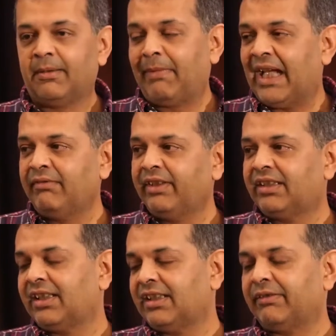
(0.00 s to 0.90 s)
man
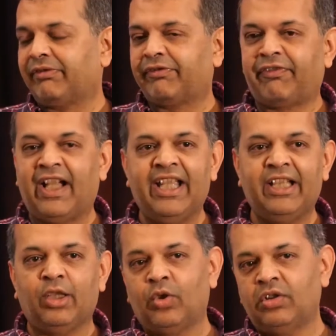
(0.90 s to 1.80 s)
with the
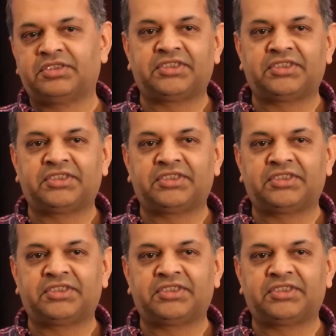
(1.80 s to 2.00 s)
fine old